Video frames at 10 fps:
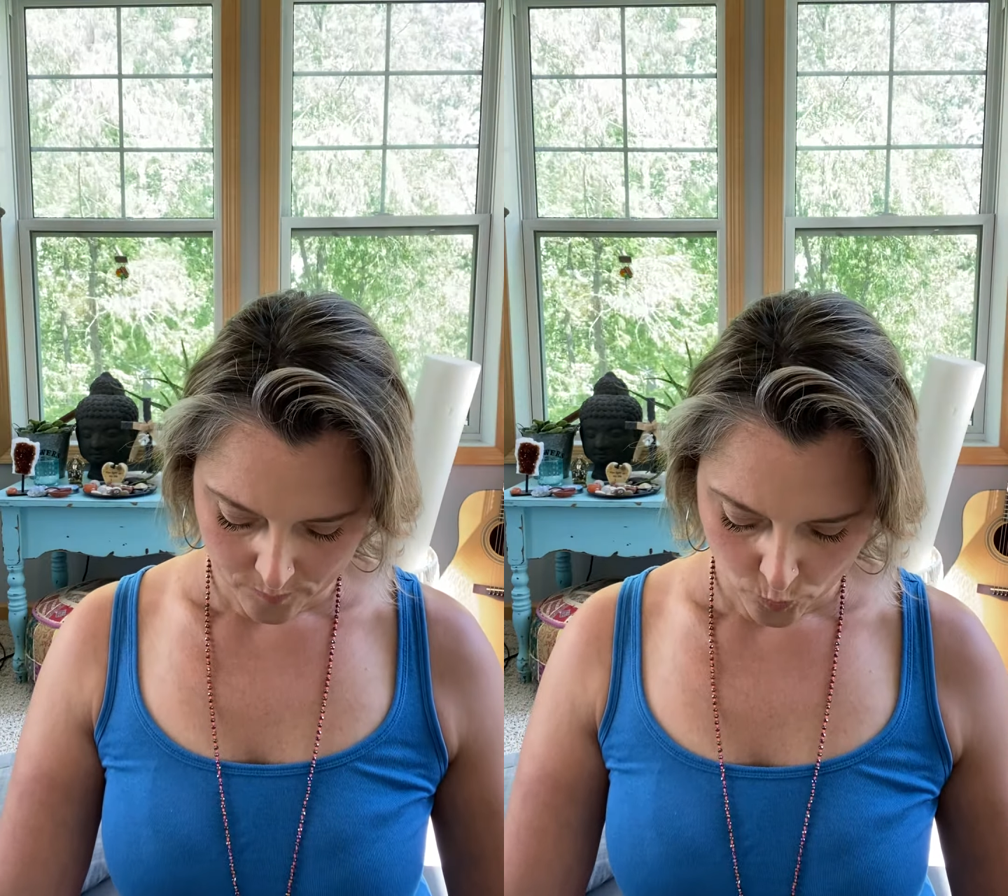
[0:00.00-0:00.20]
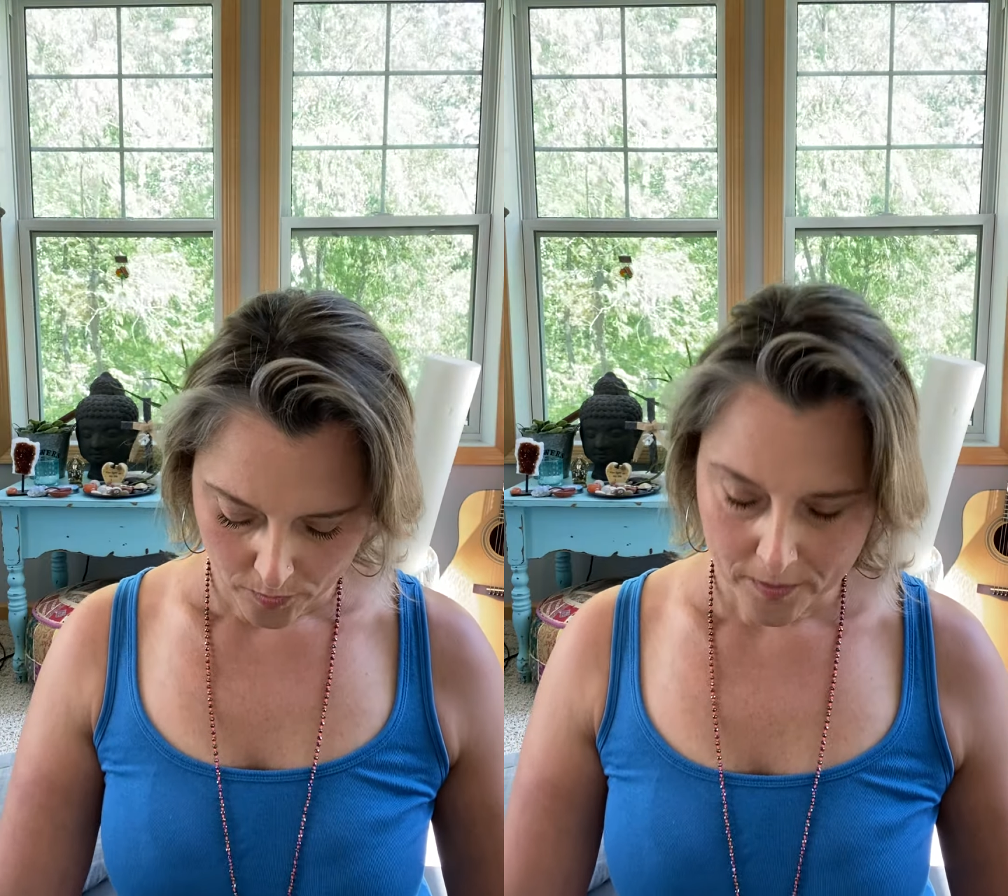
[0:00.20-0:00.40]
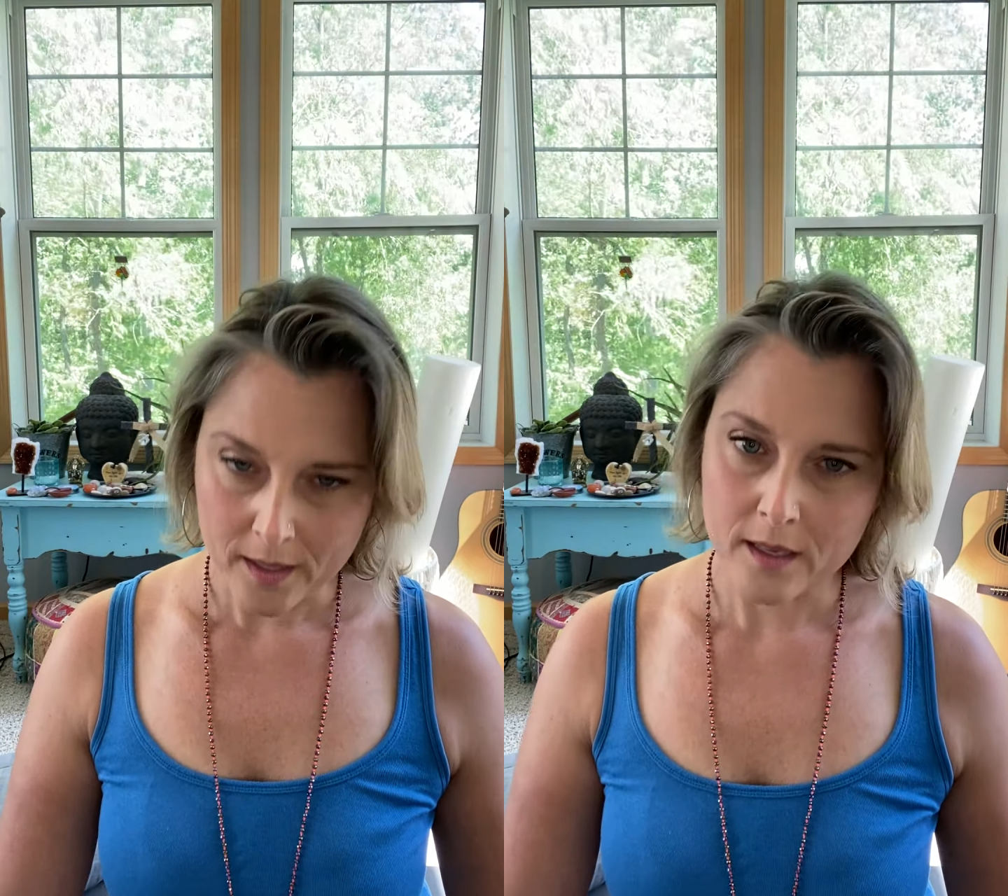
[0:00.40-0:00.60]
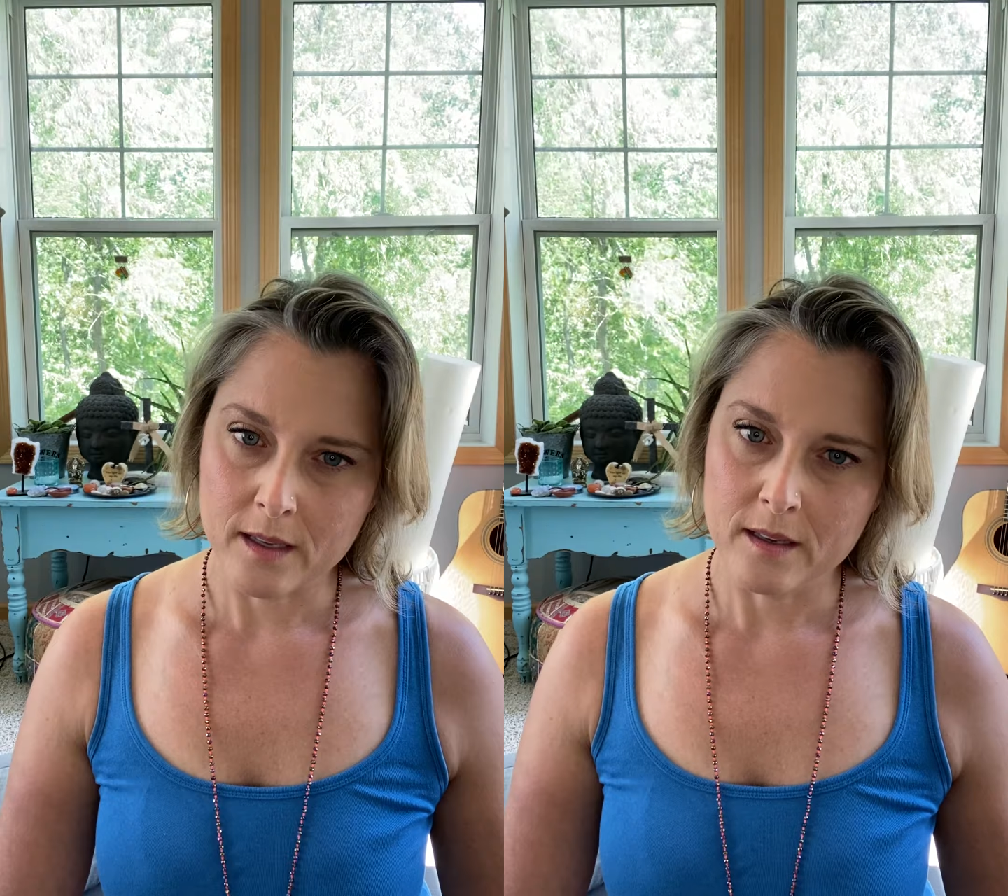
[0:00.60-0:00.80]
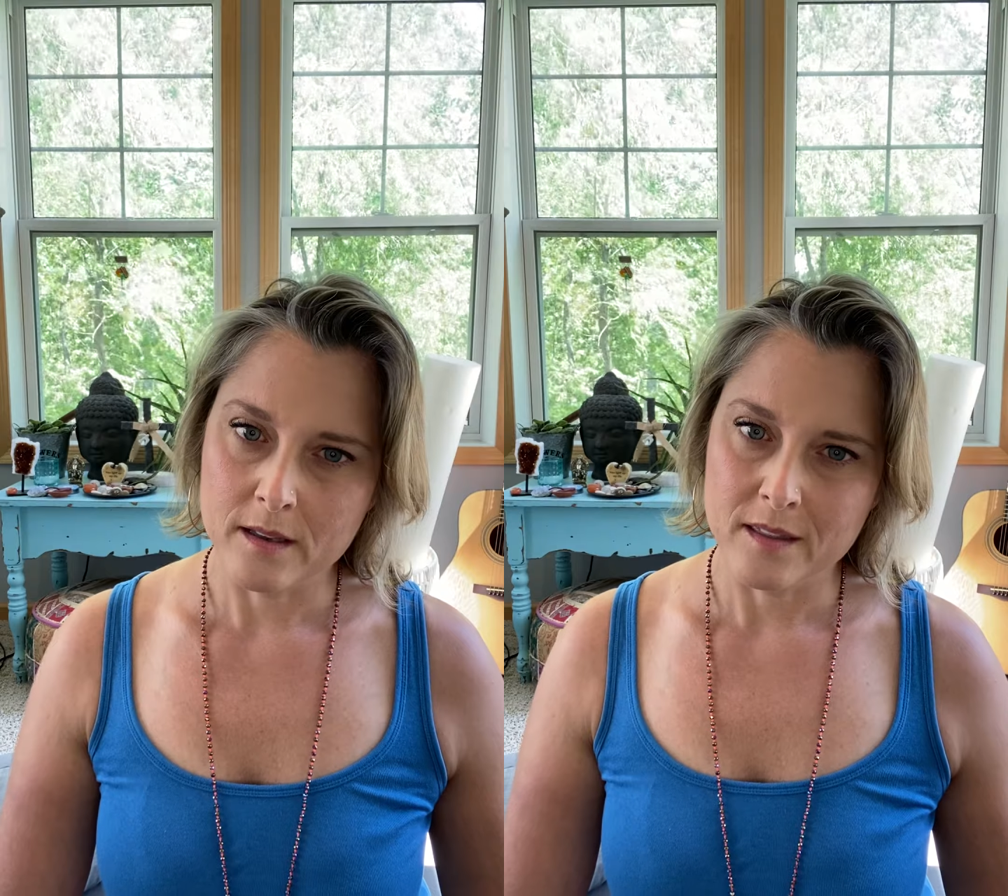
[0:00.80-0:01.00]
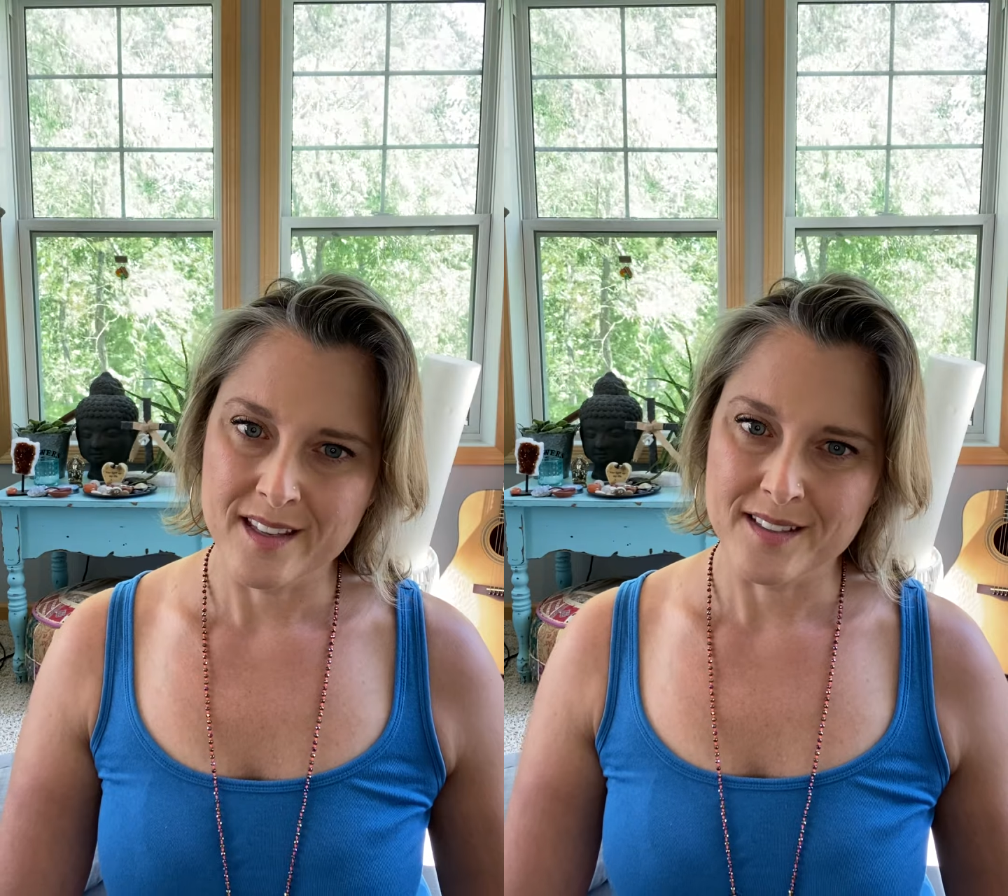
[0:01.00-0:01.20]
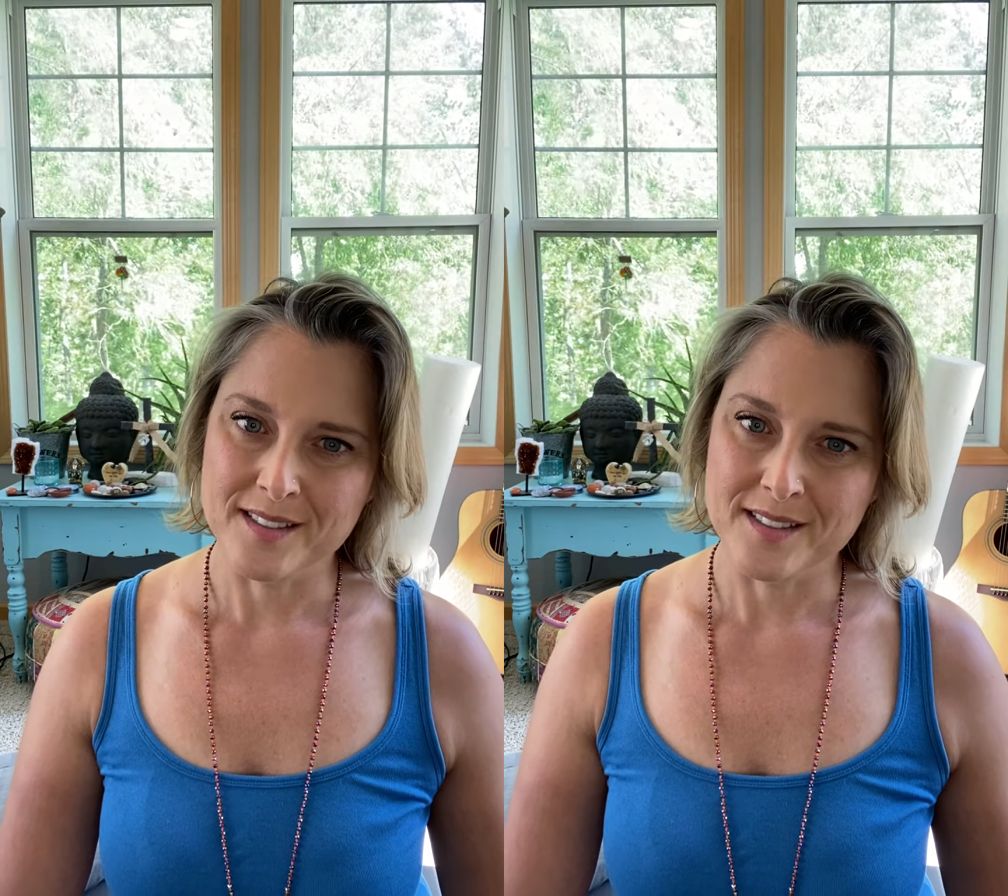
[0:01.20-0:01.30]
Repeating these